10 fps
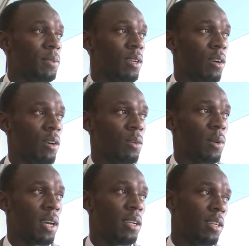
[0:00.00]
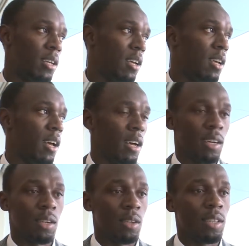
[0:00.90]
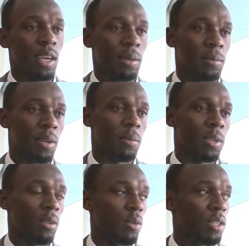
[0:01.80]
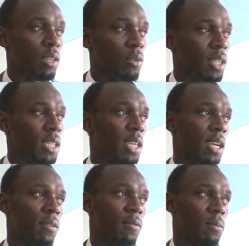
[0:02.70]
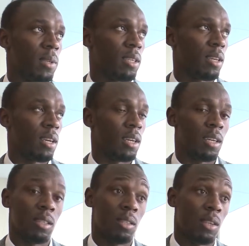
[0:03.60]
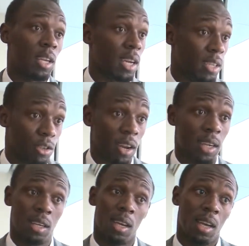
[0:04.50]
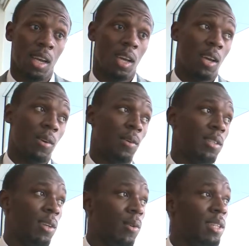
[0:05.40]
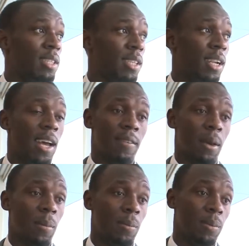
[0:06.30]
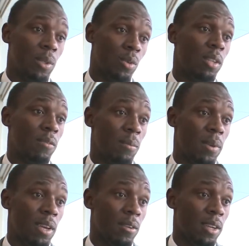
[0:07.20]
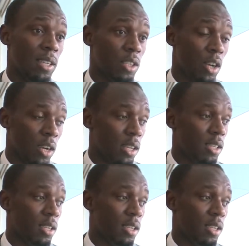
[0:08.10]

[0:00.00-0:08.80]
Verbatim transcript: So we had a, a good time coming in. It was it was exciting for me. Uh, today at the track was a once in a lifetime opportunity for me. I really enjoyed it.